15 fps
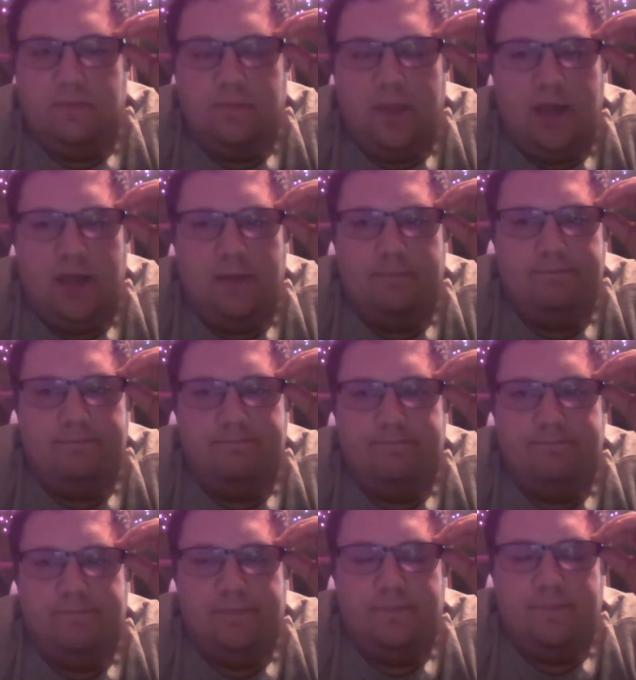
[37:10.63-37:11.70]
the
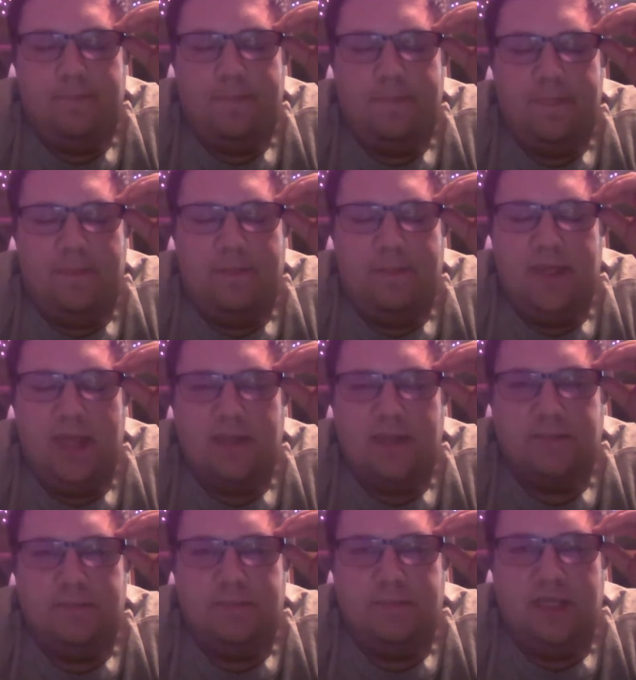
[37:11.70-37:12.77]

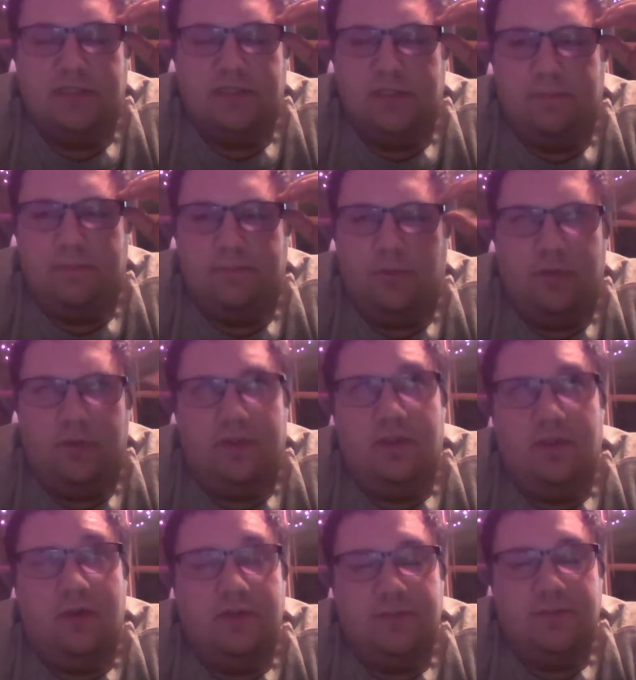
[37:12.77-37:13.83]
PSBs and
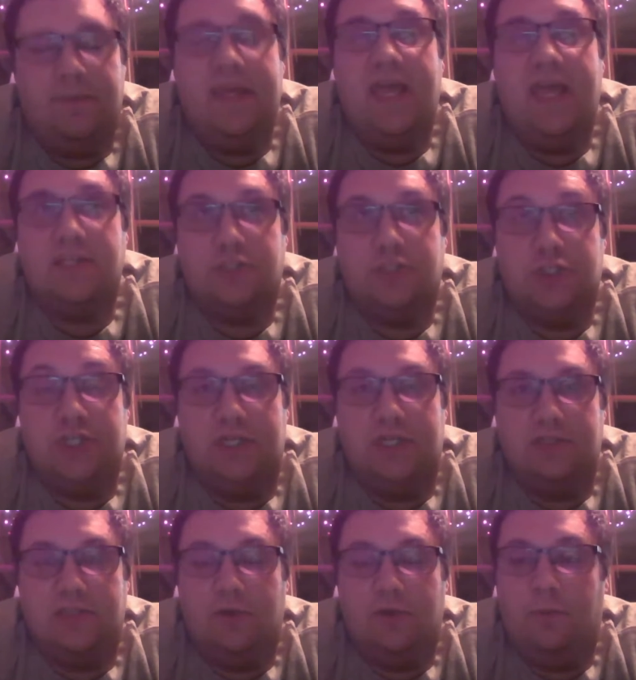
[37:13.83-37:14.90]

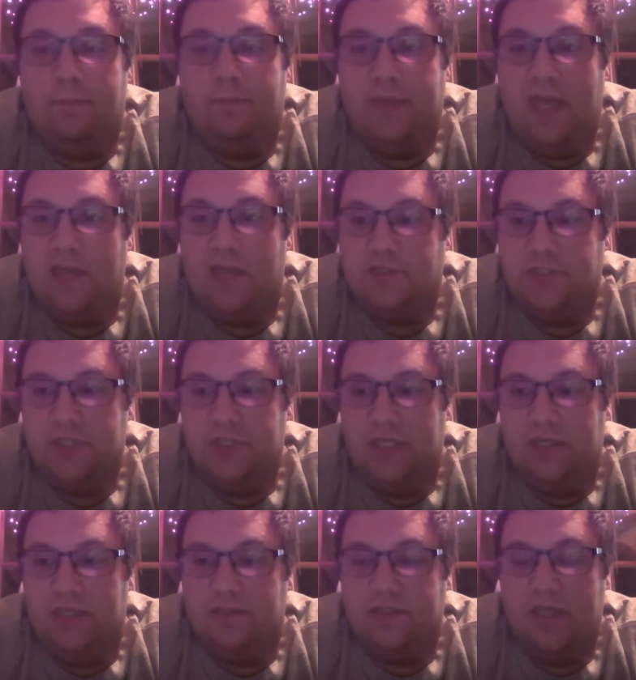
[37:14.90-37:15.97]
PSGs, the old
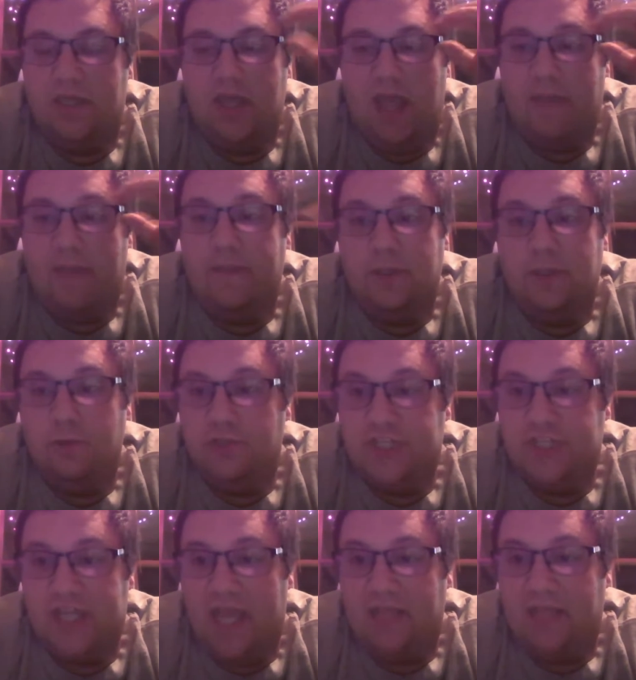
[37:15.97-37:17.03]
PSGs and the
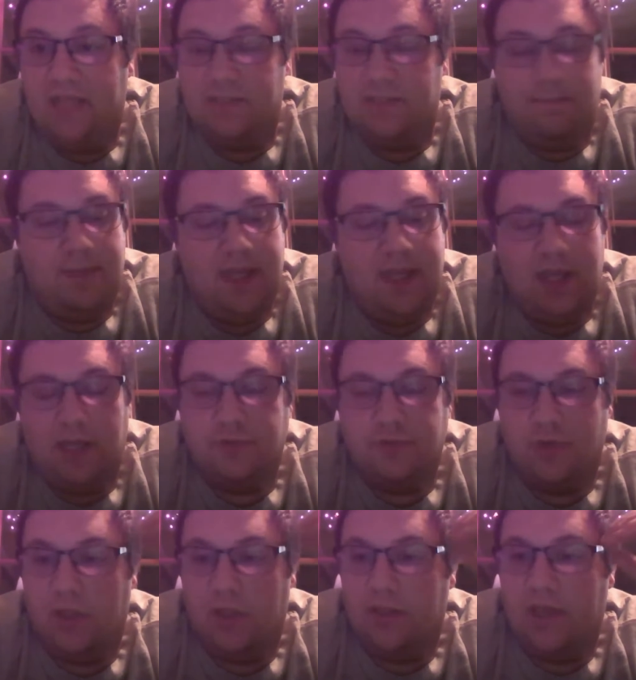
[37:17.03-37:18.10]
UG8s, the big
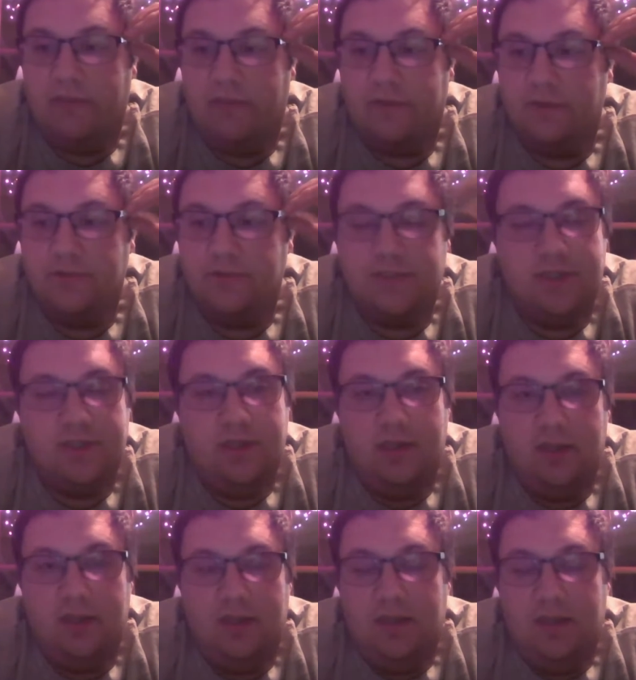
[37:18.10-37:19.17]
hydraulic governors,
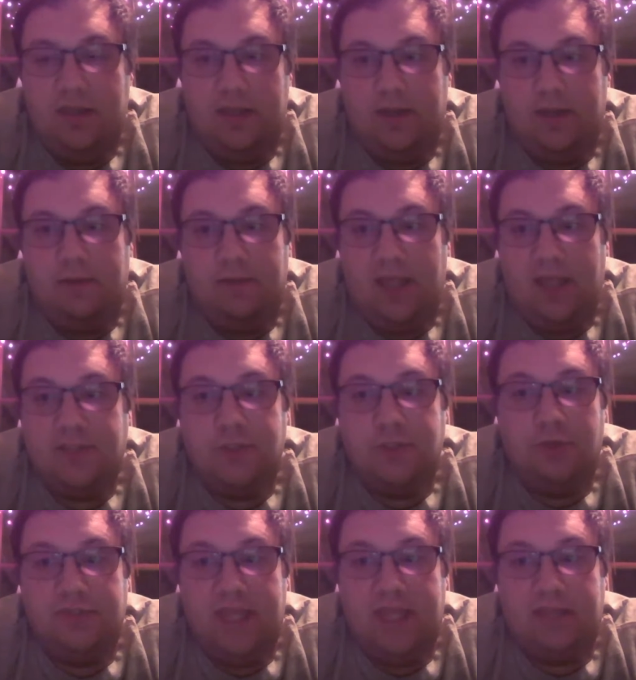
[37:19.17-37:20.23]
that's
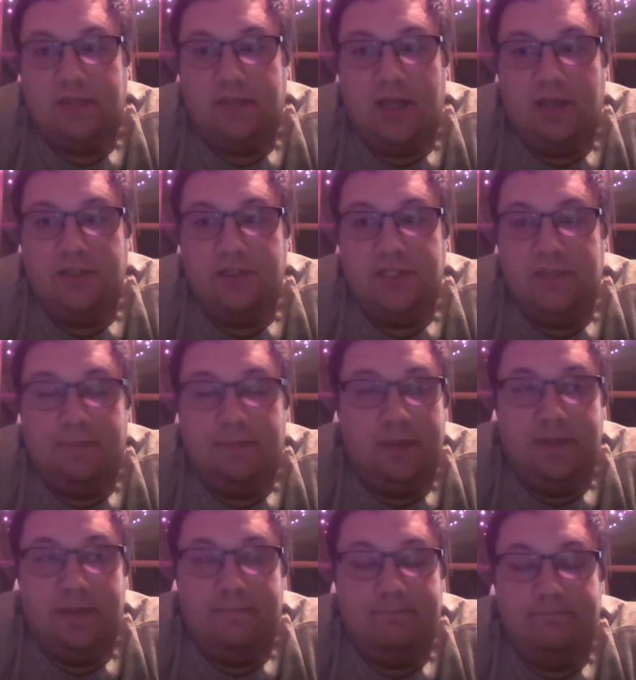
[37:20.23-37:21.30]
old technology, but